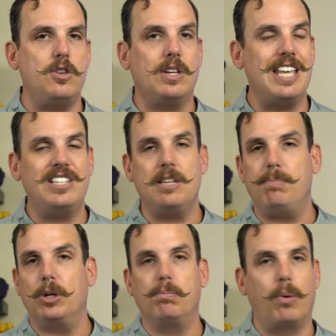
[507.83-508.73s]
You can easily
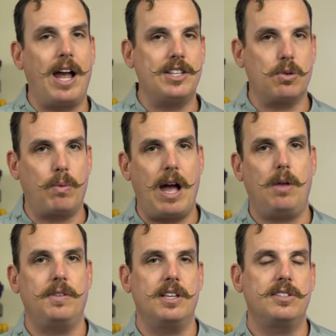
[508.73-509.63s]
build brands
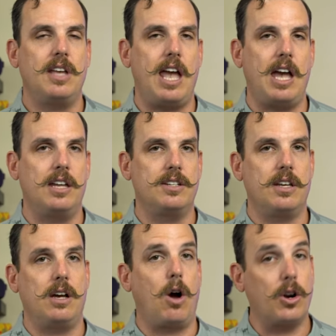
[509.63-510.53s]
around this, and
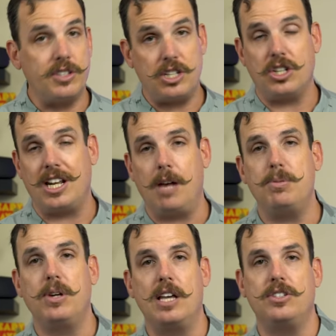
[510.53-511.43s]
ArtStation can
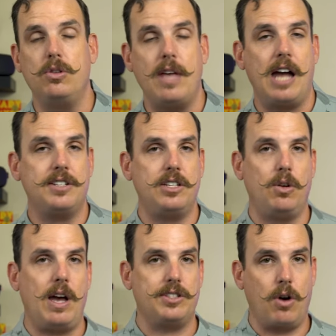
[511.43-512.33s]
help you guys do that,
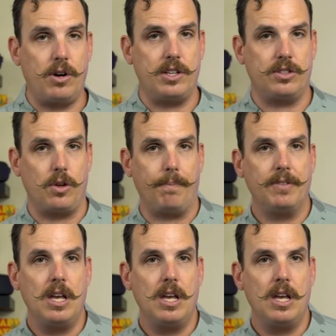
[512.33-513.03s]
as an artist. So